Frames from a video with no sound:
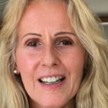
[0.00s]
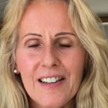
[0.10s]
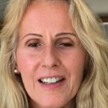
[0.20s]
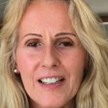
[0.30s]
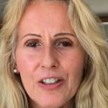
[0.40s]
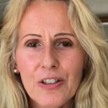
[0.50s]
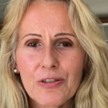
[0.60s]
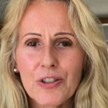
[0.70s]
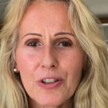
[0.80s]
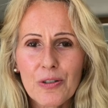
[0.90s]
then you
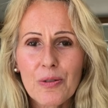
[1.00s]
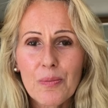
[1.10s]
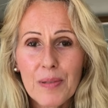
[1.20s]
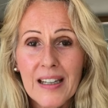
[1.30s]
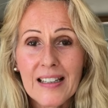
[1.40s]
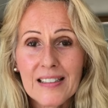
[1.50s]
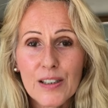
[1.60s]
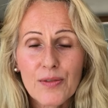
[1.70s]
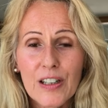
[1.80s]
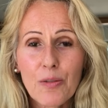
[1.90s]
do begin to
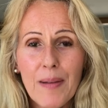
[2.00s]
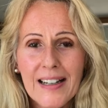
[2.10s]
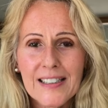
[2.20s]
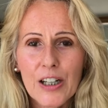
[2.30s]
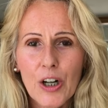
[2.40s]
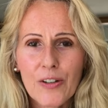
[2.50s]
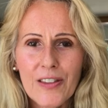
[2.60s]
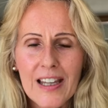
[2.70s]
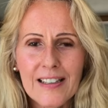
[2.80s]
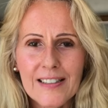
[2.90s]
feel better on
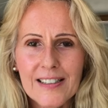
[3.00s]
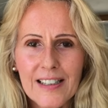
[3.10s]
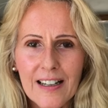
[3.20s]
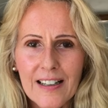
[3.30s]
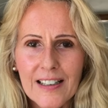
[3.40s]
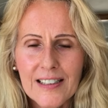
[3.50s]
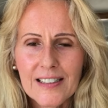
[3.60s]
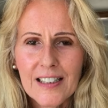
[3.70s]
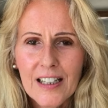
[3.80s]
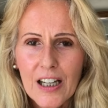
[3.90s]
the inside.
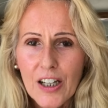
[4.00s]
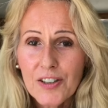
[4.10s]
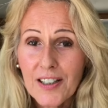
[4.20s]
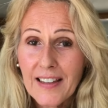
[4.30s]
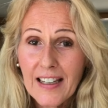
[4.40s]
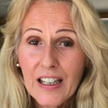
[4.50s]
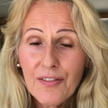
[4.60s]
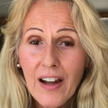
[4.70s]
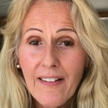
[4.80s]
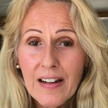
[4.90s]
So thank you
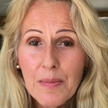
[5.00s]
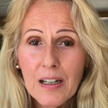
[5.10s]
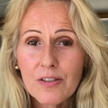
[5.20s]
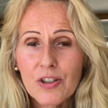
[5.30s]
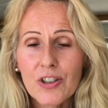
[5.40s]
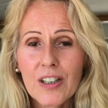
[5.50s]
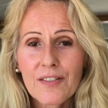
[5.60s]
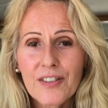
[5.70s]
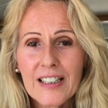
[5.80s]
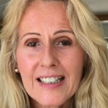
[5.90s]
very much
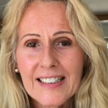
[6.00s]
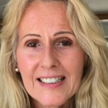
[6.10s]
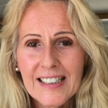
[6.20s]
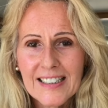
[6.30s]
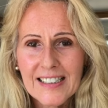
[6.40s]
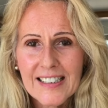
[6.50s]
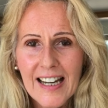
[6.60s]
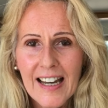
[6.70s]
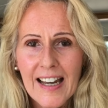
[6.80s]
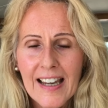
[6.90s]
for listening
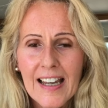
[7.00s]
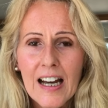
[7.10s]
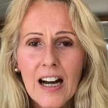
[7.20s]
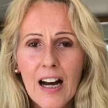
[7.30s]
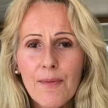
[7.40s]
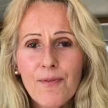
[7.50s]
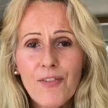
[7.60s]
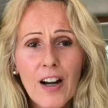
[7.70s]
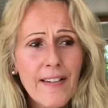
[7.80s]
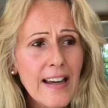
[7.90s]
today. I'm
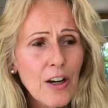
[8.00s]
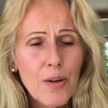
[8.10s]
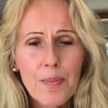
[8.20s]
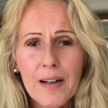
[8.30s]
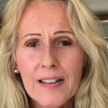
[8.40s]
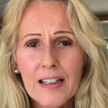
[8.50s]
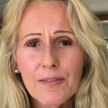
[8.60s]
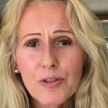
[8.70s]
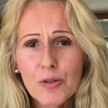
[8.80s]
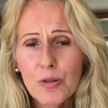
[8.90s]
very open. I
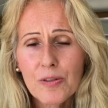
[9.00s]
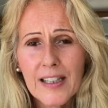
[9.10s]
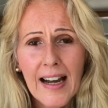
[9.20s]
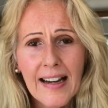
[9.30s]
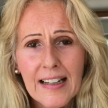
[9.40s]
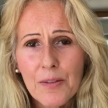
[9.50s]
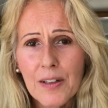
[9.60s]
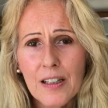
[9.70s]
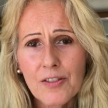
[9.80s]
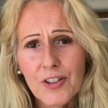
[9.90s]
love to talk to
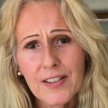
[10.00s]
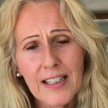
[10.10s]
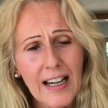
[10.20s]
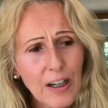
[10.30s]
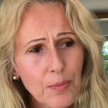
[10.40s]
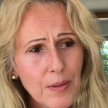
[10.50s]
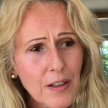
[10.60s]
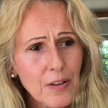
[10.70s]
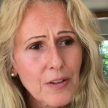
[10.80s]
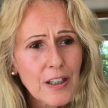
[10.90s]
anyone just to help
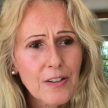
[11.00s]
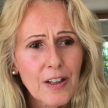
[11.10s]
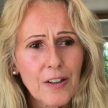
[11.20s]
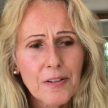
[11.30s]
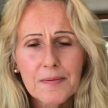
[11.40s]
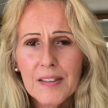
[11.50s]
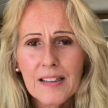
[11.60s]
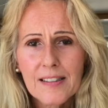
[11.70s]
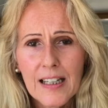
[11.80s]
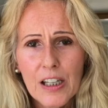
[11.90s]
you, you know,
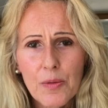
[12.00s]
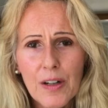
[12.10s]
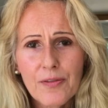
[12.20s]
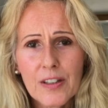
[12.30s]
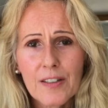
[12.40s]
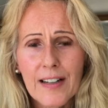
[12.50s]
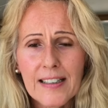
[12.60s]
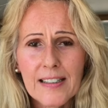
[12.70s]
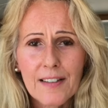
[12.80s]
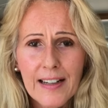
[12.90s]
set you off in the
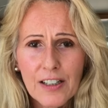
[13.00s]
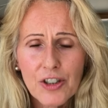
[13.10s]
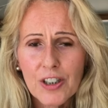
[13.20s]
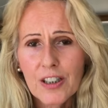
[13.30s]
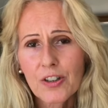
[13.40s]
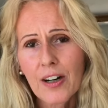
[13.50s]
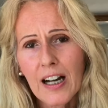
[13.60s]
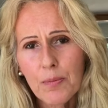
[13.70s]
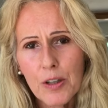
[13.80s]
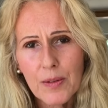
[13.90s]
right direction or
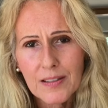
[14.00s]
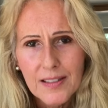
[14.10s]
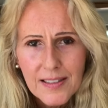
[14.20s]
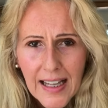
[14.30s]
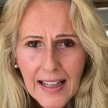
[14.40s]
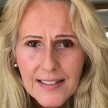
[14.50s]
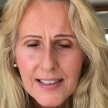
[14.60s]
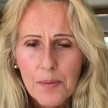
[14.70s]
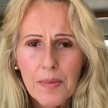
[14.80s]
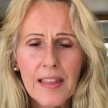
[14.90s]
help you understand
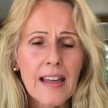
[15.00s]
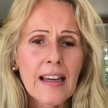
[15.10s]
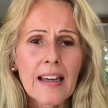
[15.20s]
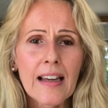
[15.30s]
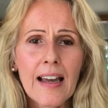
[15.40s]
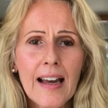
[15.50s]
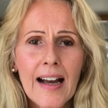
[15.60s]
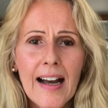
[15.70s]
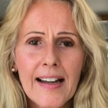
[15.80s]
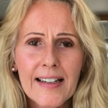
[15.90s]
something.
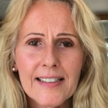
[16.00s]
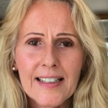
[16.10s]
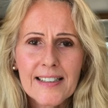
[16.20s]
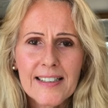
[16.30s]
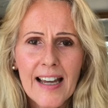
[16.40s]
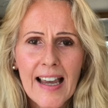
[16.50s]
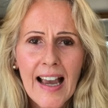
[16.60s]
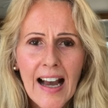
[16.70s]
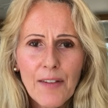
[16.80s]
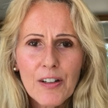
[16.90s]
And as I say,
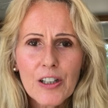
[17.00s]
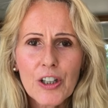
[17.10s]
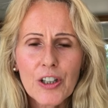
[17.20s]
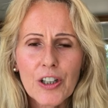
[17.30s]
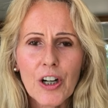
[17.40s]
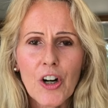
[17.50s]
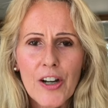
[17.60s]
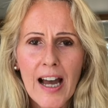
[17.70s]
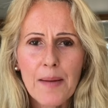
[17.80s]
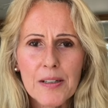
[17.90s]
have a look
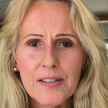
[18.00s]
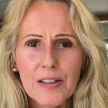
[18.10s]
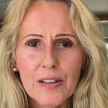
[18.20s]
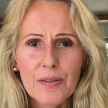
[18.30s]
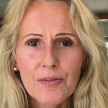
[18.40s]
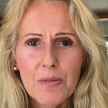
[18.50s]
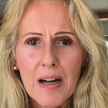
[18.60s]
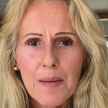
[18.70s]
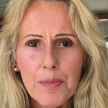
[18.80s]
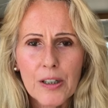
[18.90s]
on Amazon for
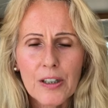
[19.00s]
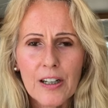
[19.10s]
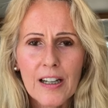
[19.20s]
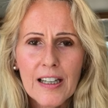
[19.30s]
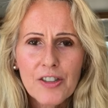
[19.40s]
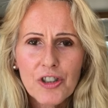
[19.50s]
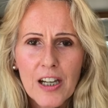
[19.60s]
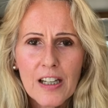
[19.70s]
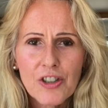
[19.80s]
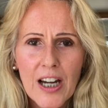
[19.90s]
my book,
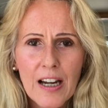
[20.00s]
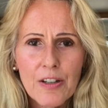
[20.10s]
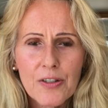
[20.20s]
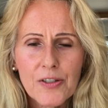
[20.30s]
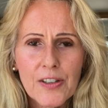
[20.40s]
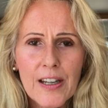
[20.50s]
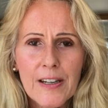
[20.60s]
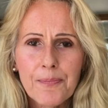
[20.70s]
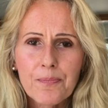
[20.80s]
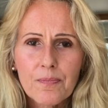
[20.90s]
Change How You
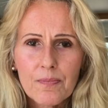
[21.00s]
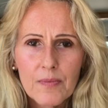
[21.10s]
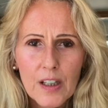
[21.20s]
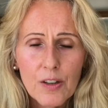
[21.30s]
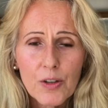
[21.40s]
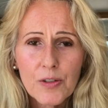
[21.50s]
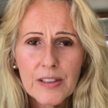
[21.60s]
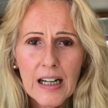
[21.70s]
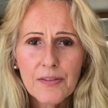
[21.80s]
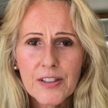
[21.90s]
See
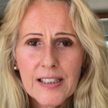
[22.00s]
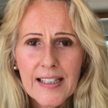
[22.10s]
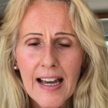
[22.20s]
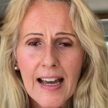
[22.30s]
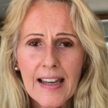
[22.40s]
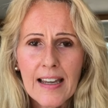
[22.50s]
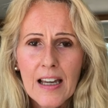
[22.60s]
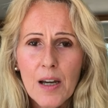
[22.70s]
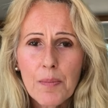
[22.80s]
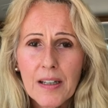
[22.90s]
Yourself Today,
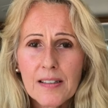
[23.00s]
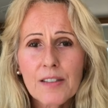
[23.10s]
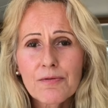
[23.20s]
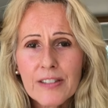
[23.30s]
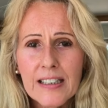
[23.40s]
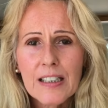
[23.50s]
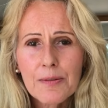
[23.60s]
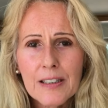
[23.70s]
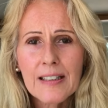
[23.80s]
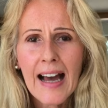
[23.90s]
because it really
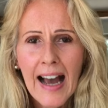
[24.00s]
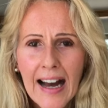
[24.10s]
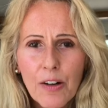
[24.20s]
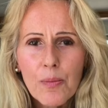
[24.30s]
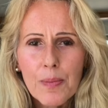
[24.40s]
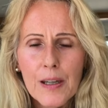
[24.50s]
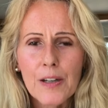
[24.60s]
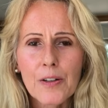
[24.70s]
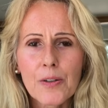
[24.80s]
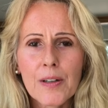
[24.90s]
will help
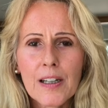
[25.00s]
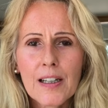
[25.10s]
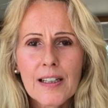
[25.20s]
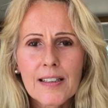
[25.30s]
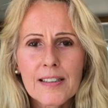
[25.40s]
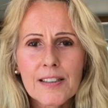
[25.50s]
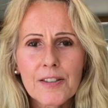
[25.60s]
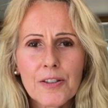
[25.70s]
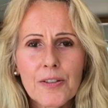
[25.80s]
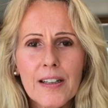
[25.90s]
you
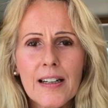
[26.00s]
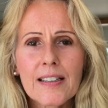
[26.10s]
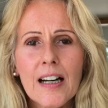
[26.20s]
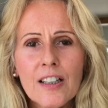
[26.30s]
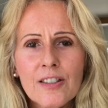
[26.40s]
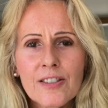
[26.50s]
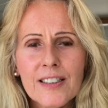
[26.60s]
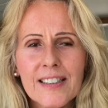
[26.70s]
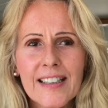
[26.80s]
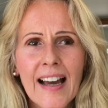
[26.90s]
to
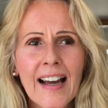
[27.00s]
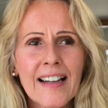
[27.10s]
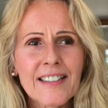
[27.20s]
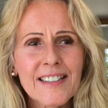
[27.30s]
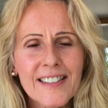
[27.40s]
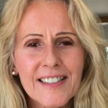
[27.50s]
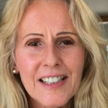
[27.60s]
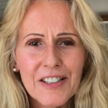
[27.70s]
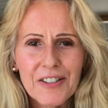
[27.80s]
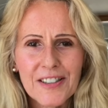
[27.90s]
understand and
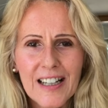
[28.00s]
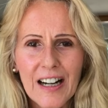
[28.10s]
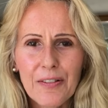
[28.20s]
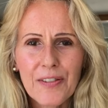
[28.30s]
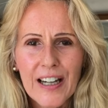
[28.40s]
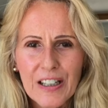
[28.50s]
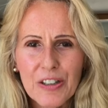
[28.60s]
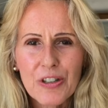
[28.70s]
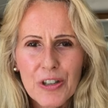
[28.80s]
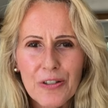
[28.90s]
see yourself in a
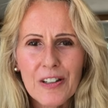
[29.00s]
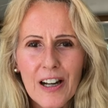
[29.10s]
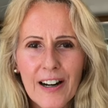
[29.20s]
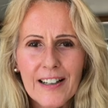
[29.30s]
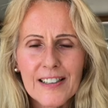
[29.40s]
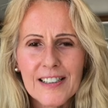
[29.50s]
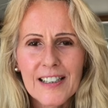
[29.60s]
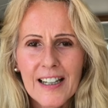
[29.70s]
new light,